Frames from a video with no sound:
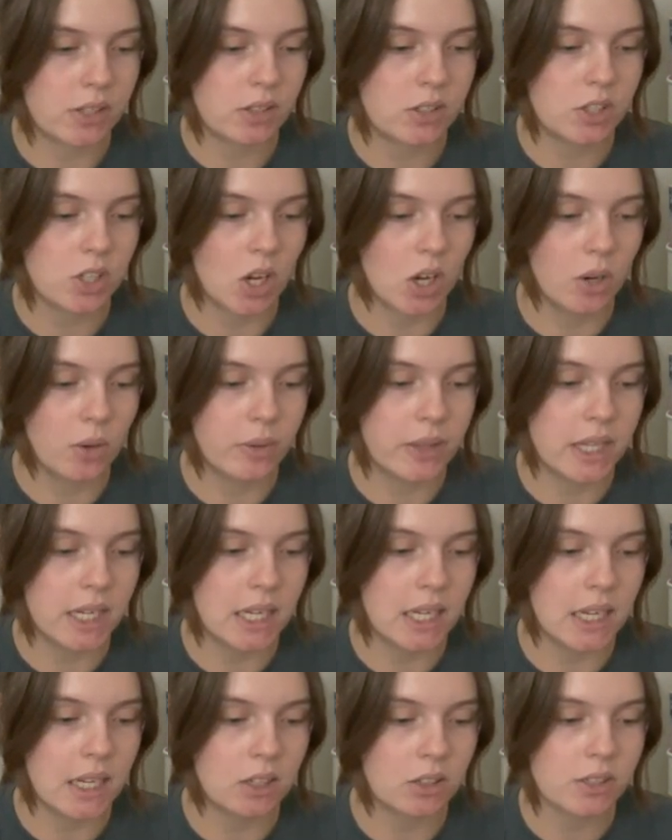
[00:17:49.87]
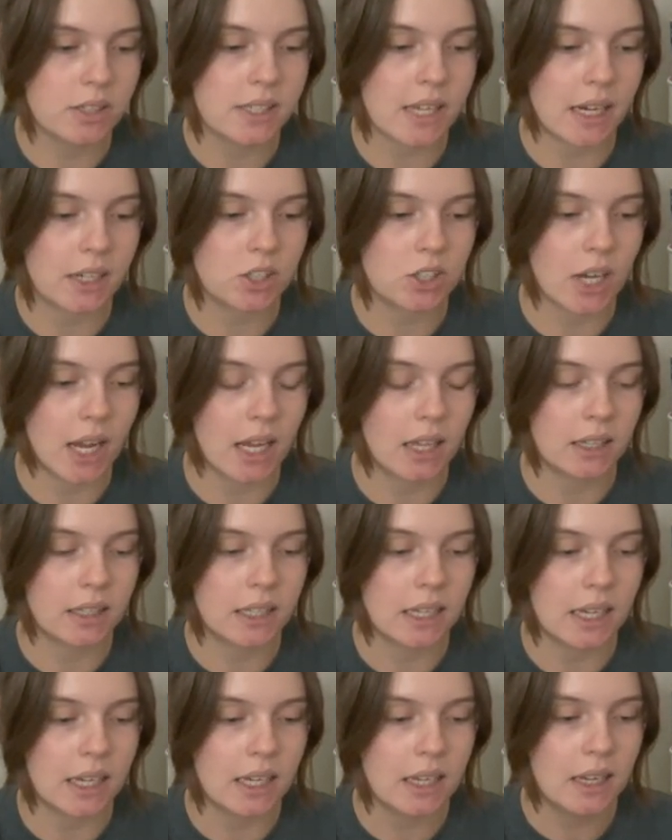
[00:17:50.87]
So the
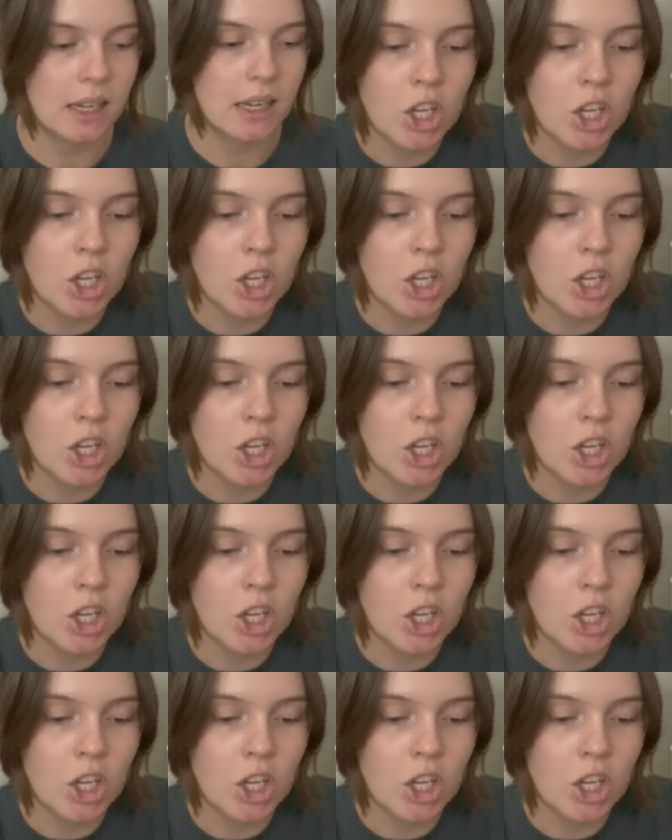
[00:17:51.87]
intersectionality